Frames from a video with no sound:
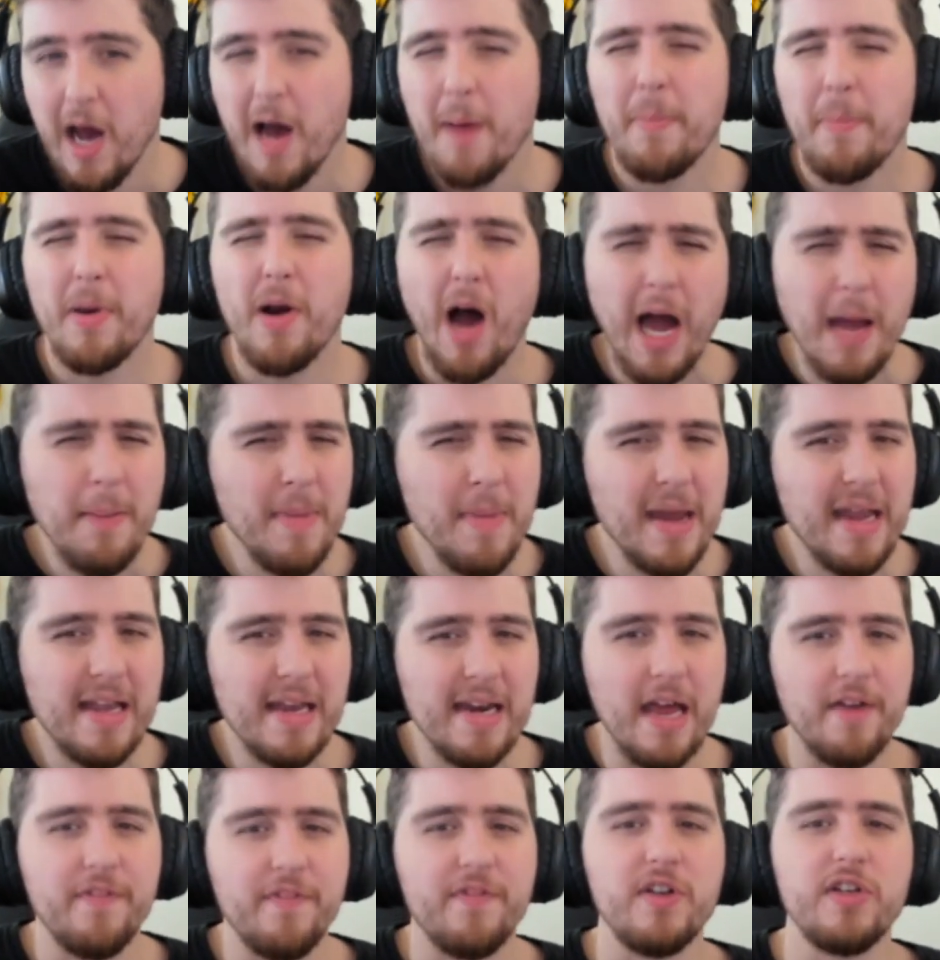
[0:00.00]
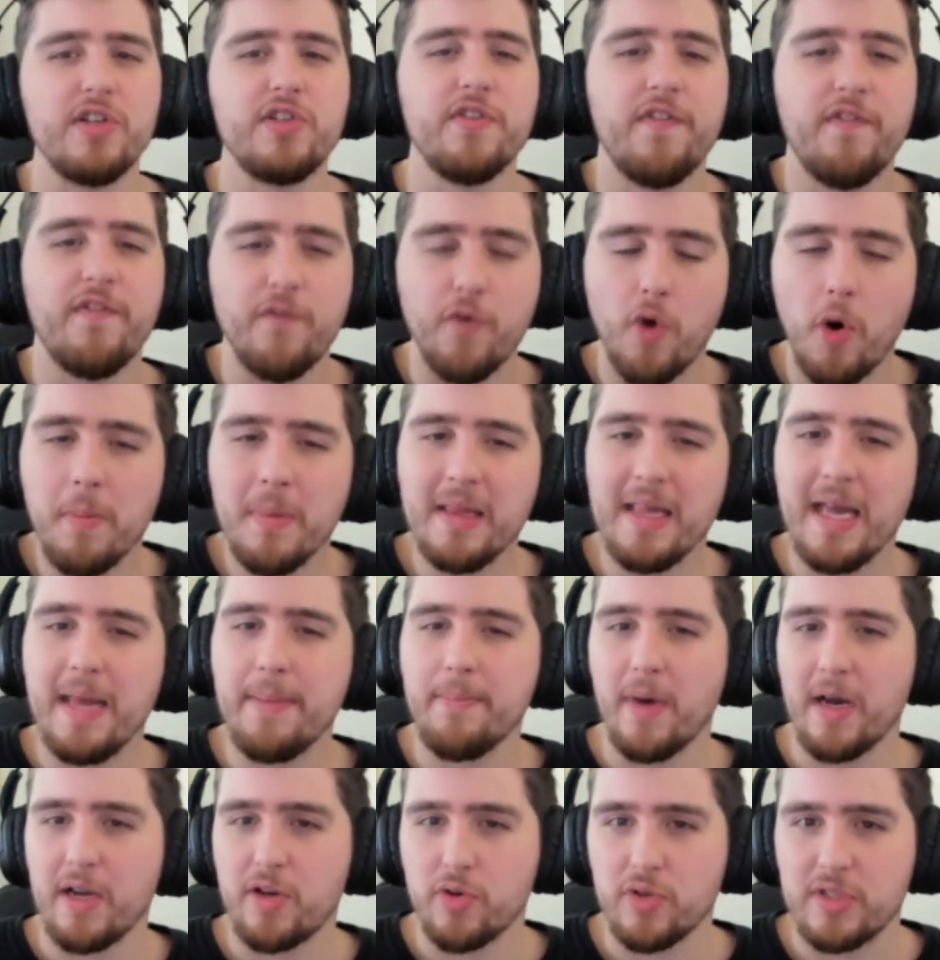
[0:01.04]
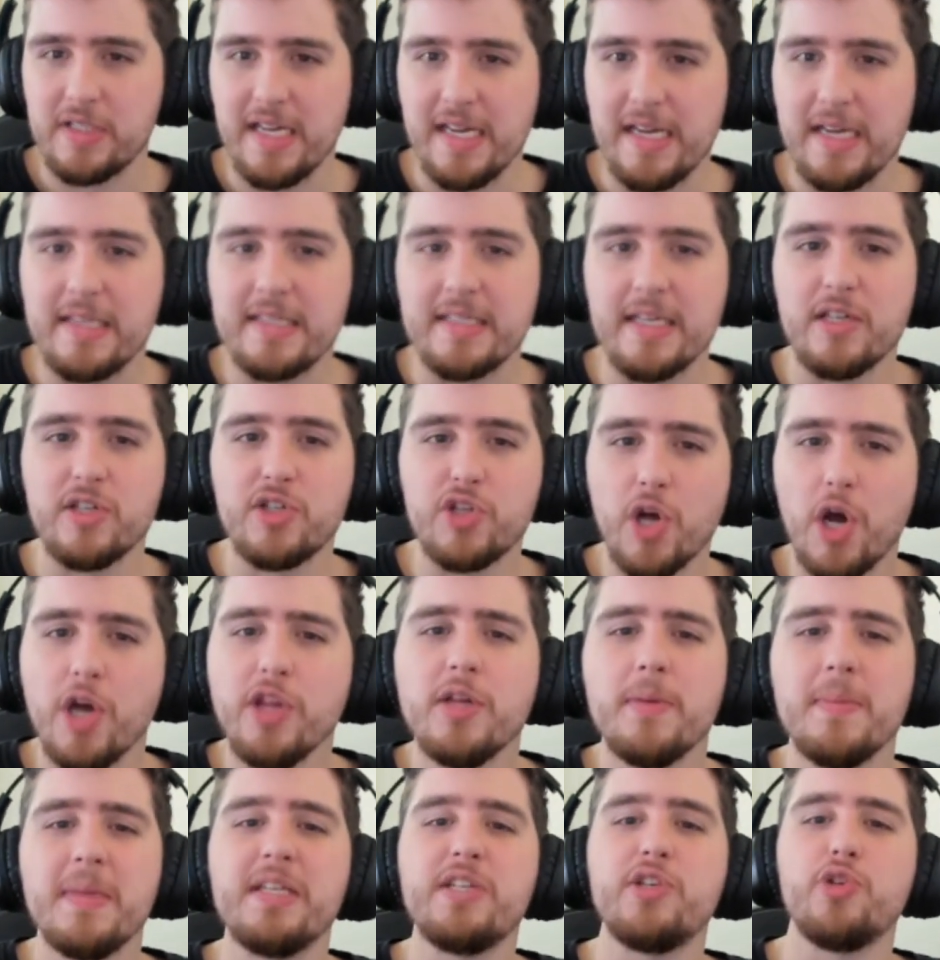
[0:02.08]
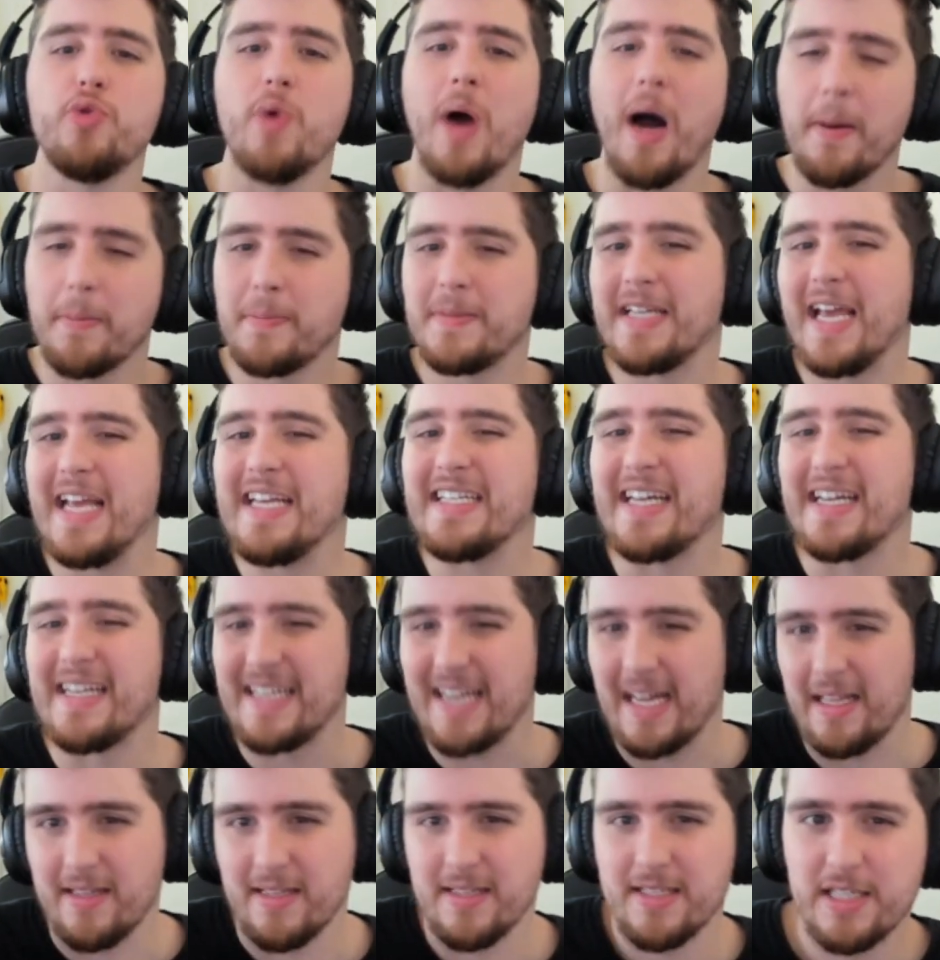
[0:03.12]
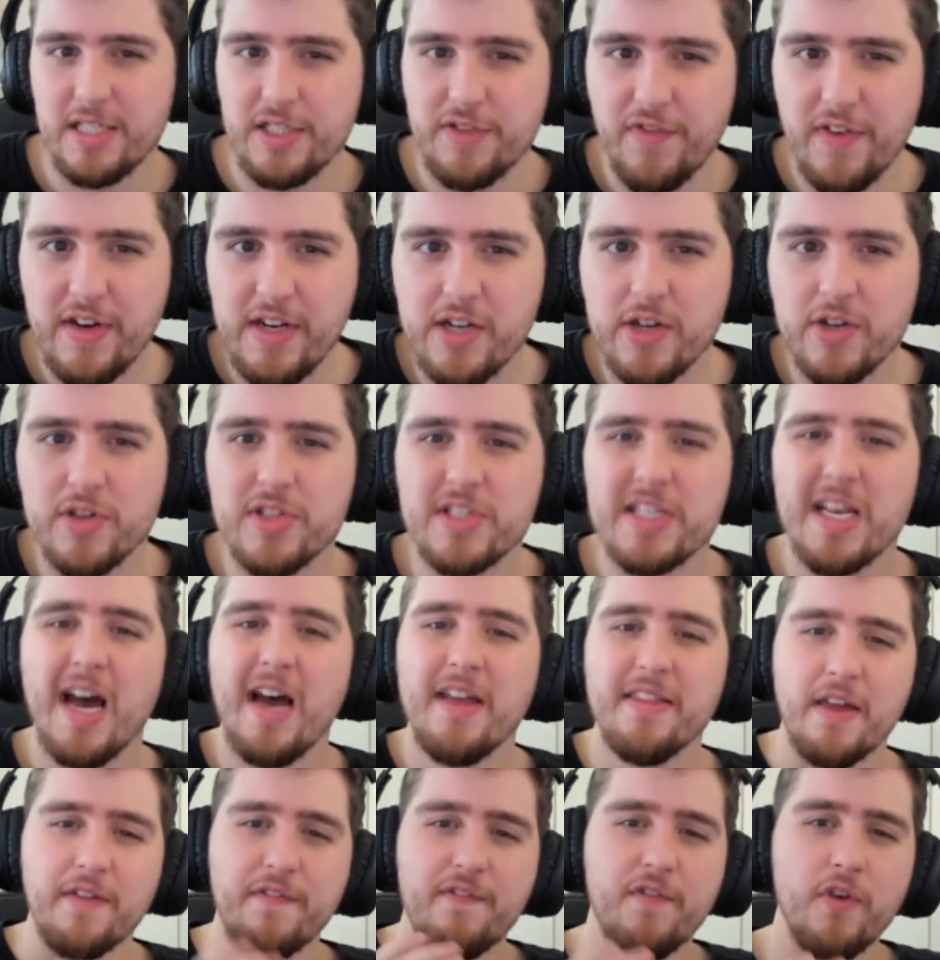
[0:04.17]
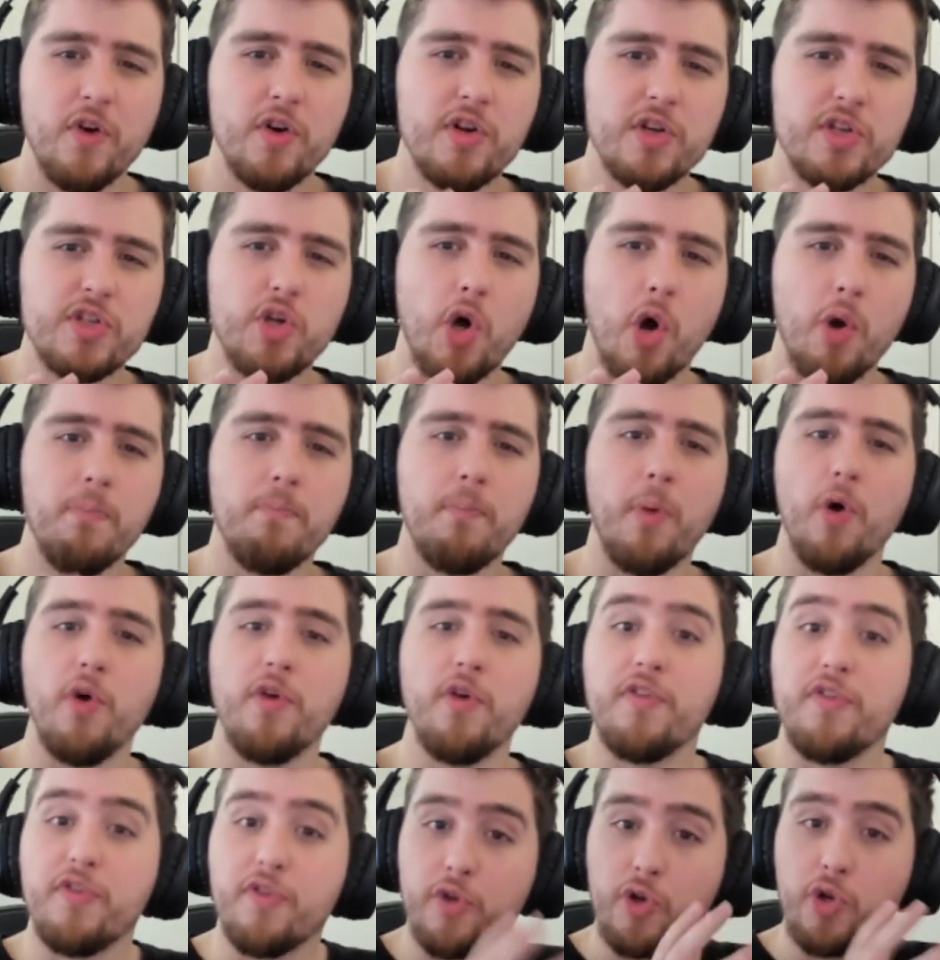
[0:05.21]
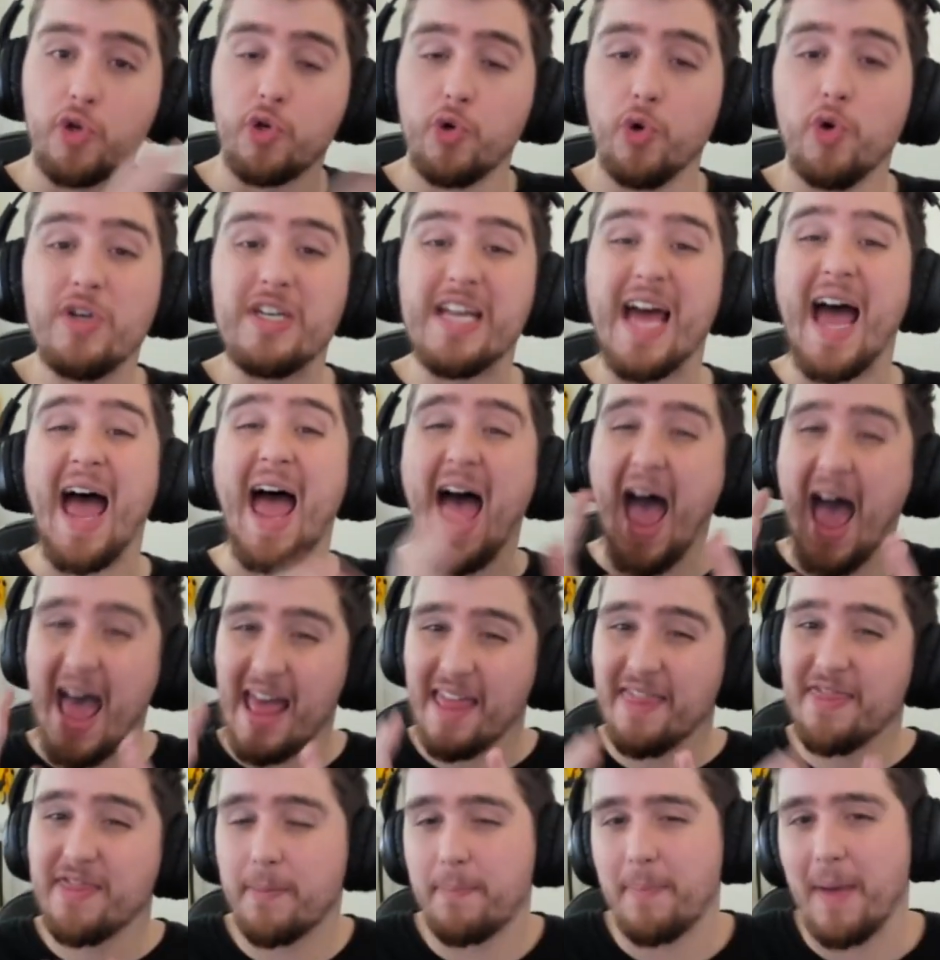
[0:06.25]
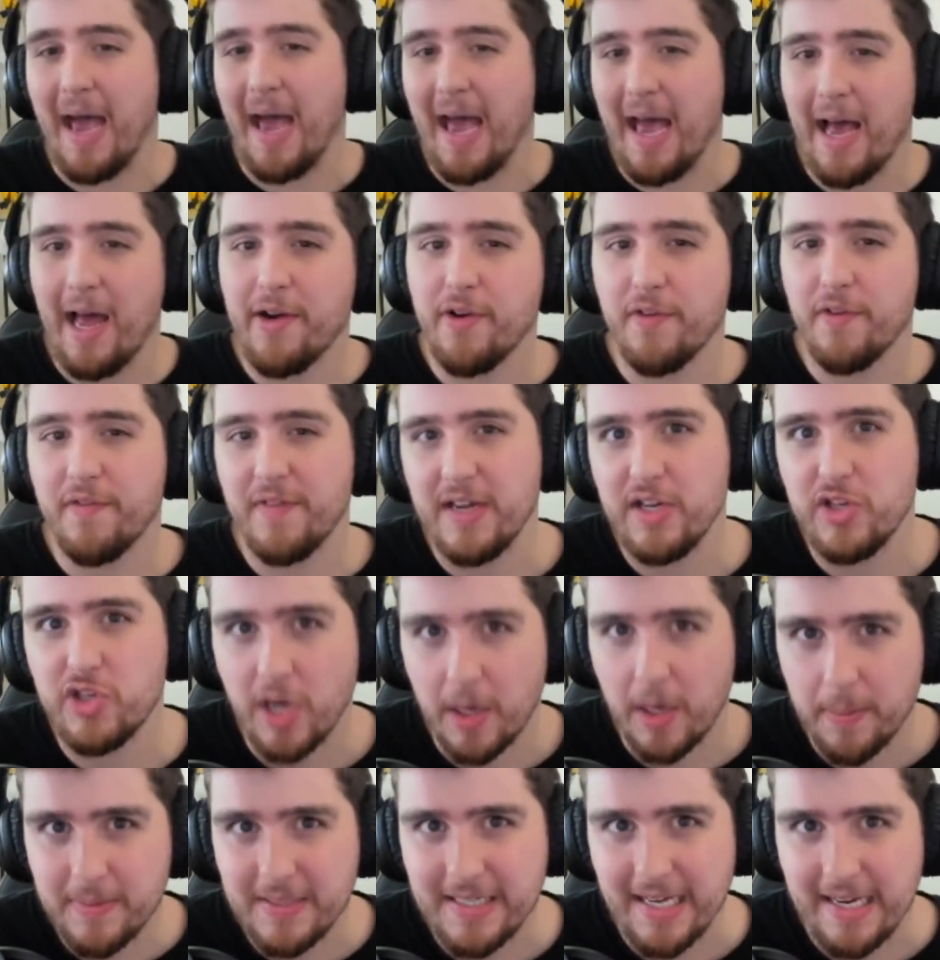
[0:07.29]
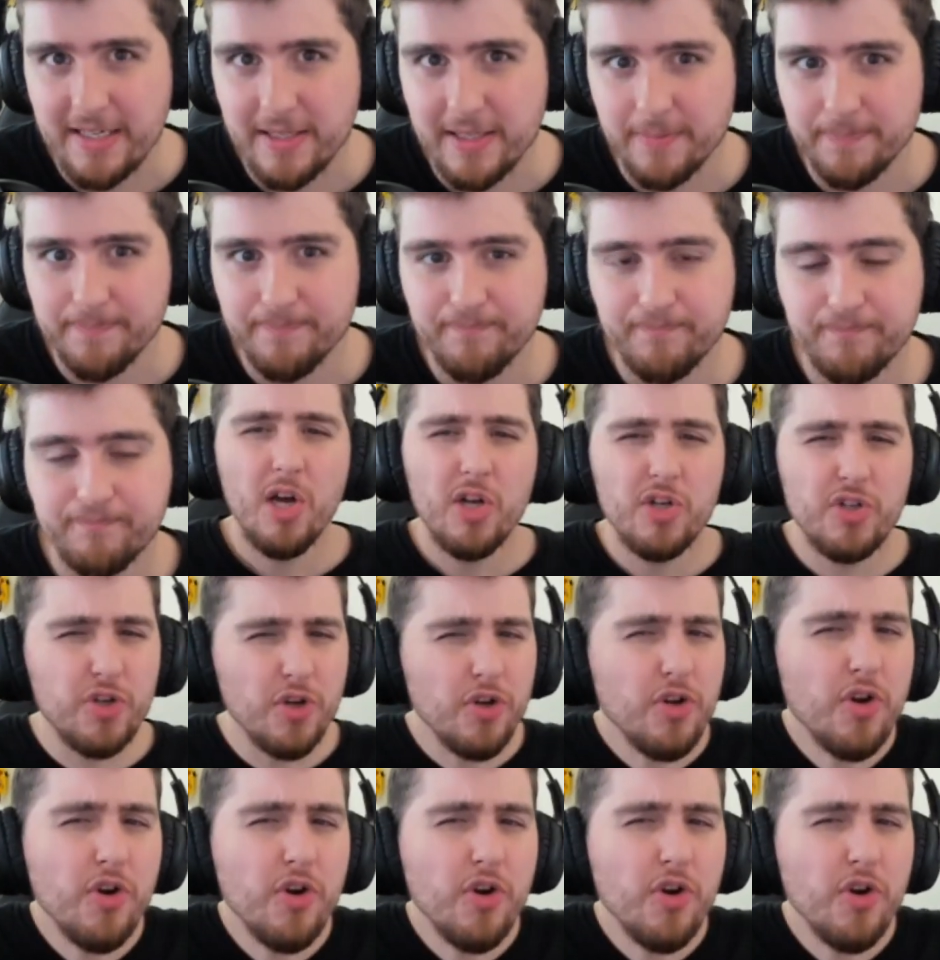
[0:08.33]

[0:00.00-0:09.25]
but I make an effort to formulate my critiques and turn them into update analysis videos that focus on both the good and the bad of each update. Do you